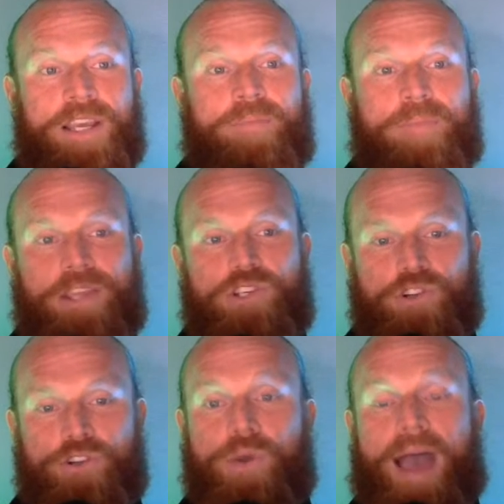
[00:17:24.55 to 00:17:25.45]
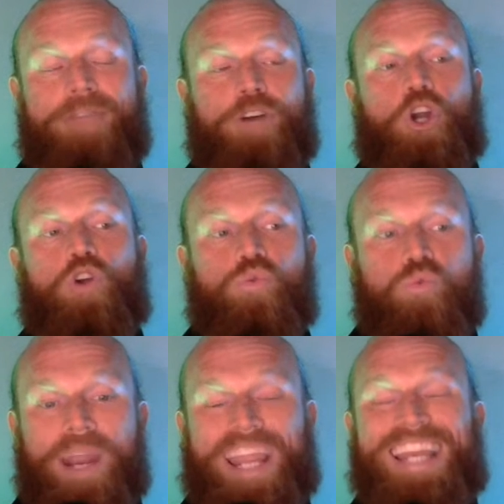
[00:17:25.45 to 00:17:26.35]
make sure you have a
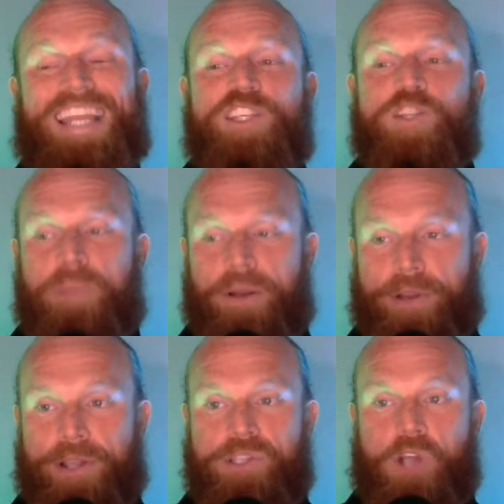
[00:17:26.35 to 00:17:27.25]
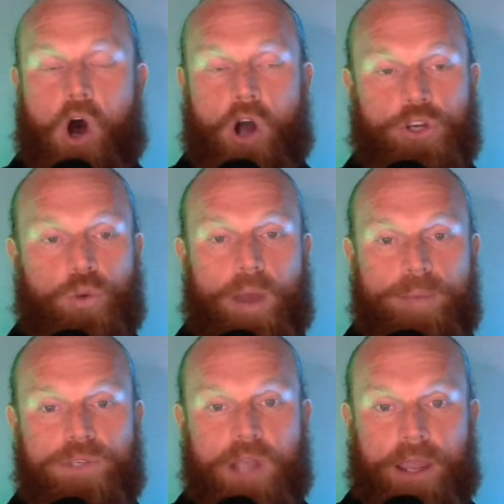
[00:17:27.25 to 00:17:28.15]
great experience on your
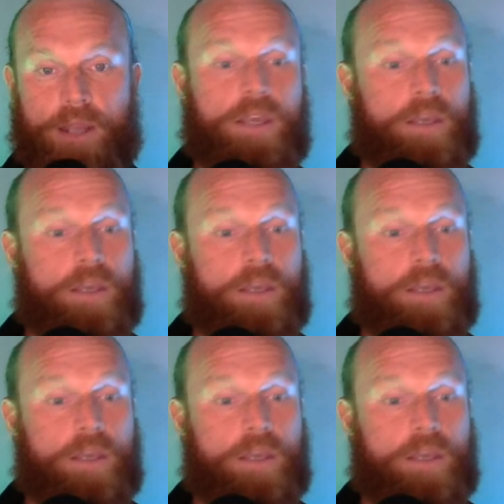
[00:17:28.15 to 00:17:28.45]
website.